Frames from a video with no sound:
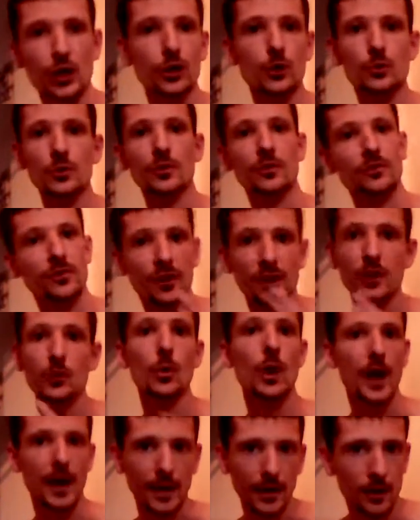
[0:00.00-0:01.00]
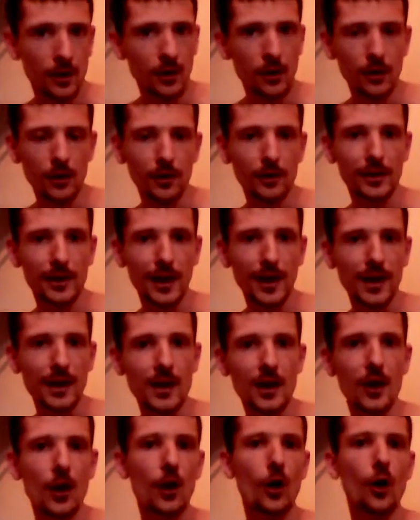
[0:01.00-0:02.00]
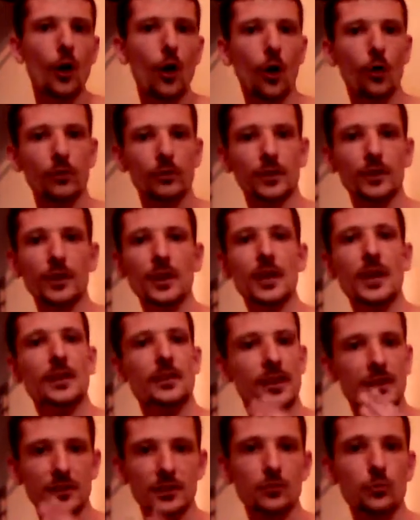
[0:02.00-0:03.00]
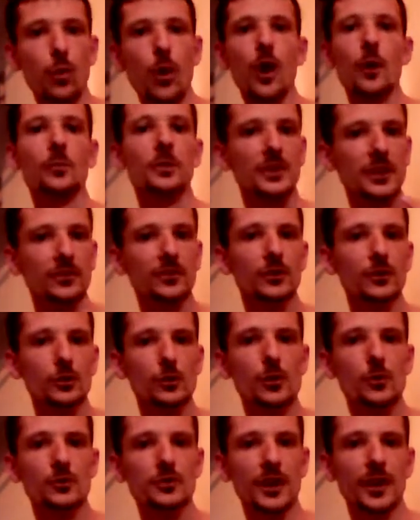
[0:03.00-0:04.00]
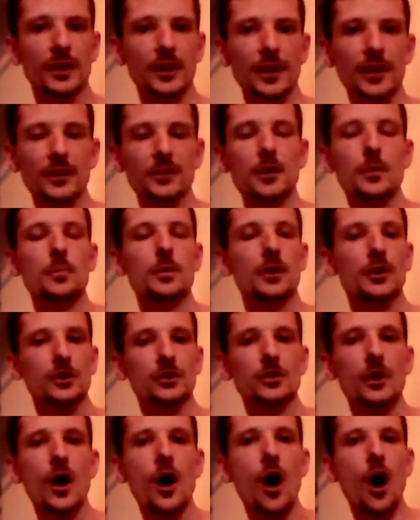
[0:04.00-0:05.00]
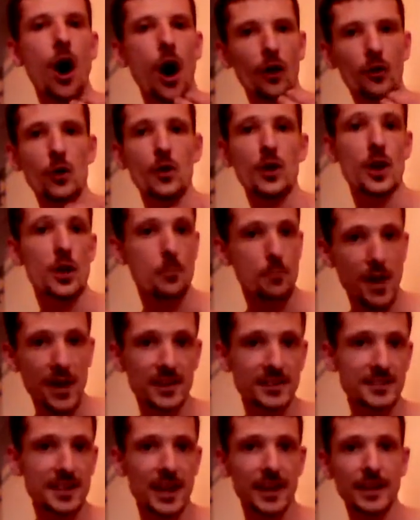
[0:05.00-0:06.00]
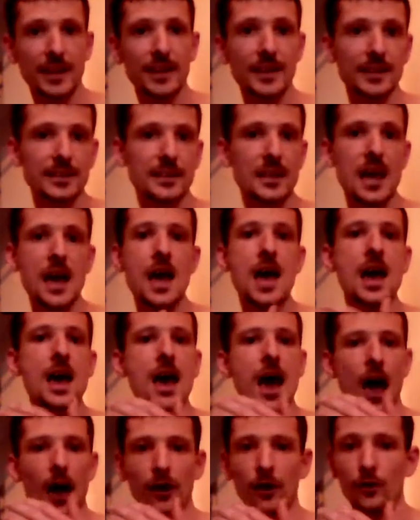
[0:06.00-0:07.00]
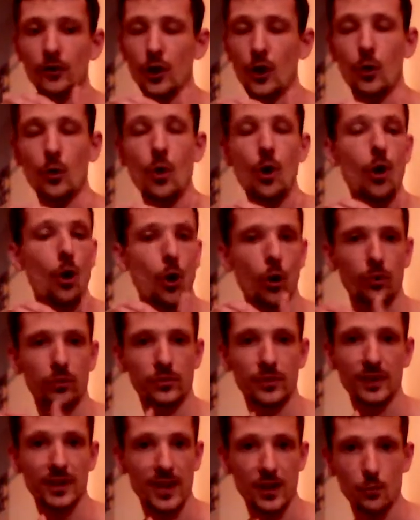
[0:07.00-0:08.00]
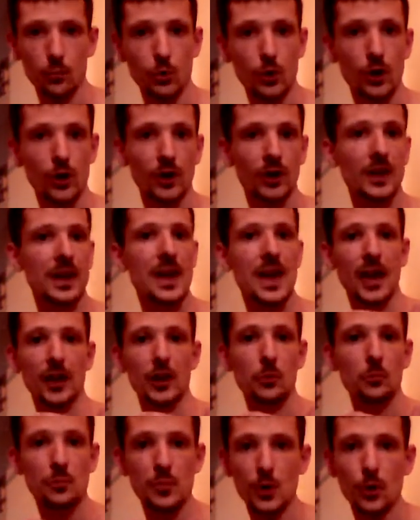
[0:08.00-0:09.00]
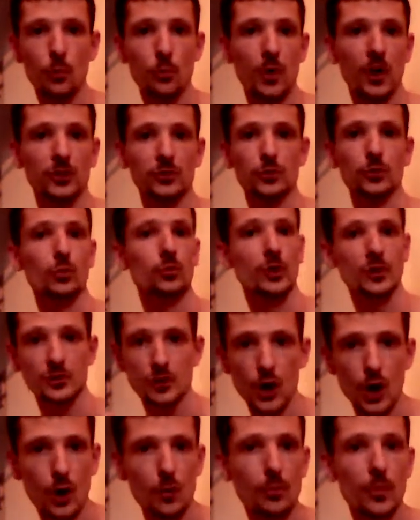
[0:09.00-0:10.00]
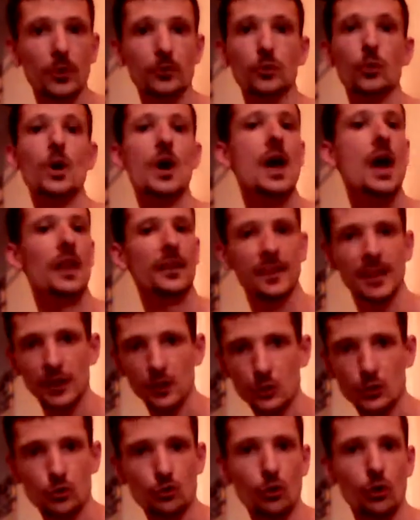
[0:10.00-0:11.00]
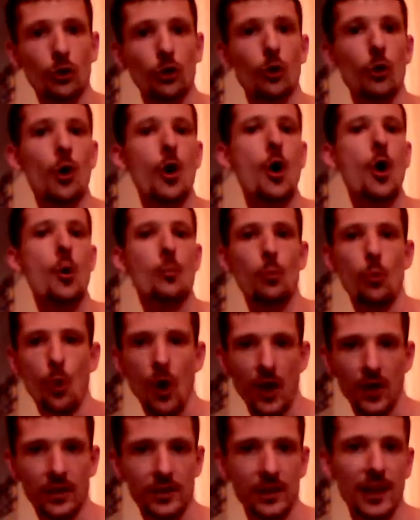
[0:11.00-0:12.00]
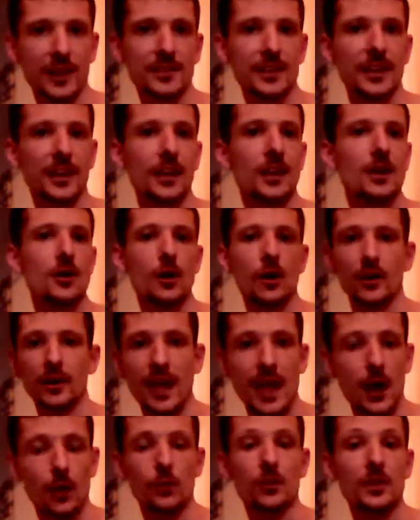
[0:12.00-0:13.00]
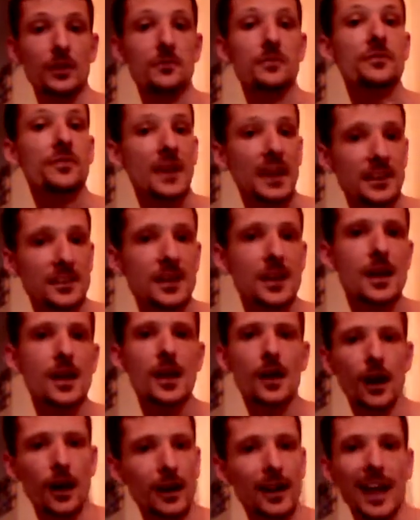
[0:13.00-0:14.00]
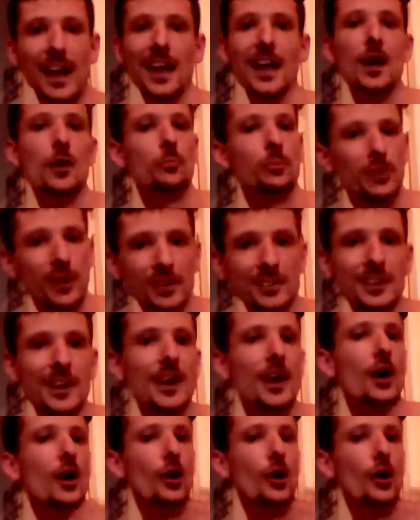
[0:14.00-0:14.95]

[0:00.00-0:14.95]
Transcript: at you in a funny way, okay? Obviously, this is why I'm giving you those techniques because I know they're the best techniques and I know obviously they work and they build muscle, they tone muscle to get you stronger, more athletic and healthy and fit. Okay, plus